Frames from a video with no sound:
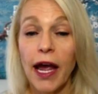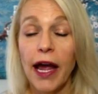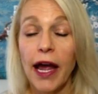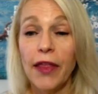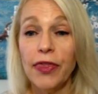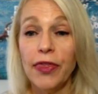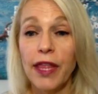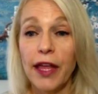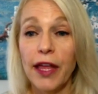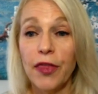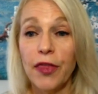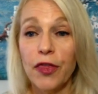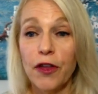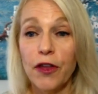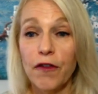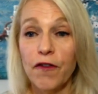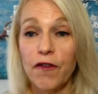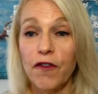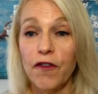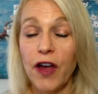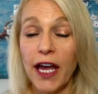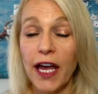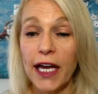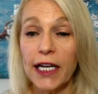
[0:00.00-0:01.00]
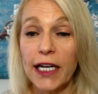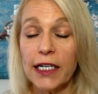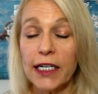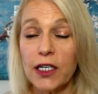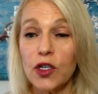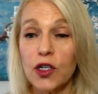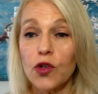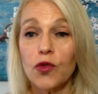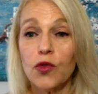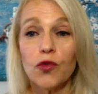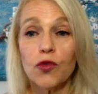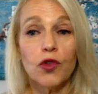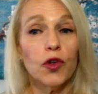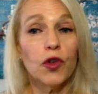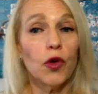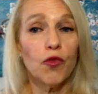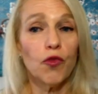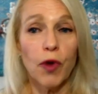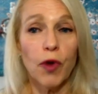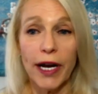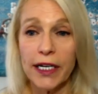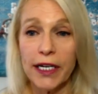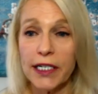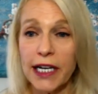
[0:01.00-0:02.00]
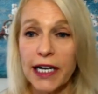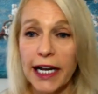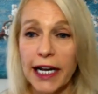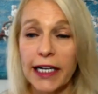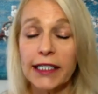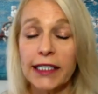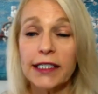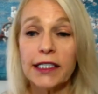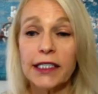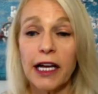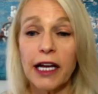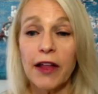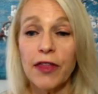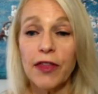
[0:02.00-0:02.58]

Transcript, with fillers: and then the vet, you know, ran tests,